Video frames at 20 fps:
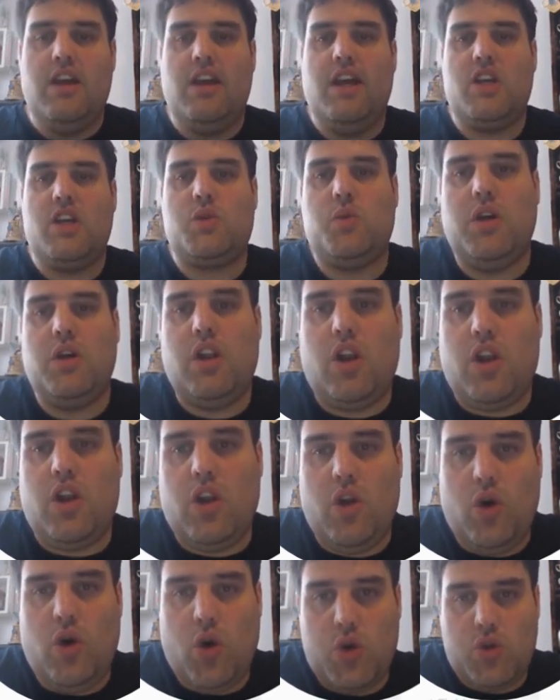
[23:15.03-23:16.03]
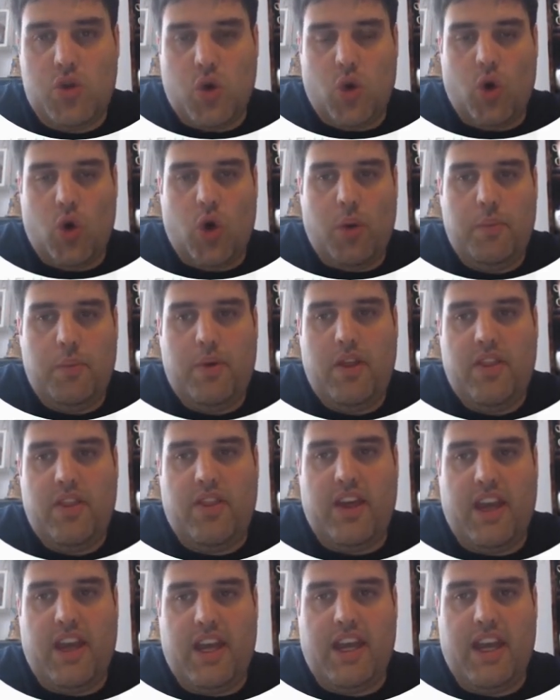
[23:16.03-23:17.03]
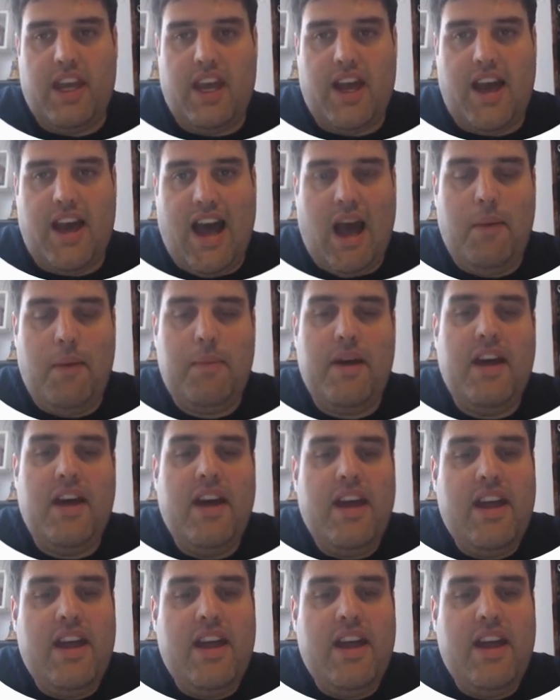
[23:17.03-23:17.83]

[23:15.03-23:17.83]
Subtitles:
is we'll load up the app.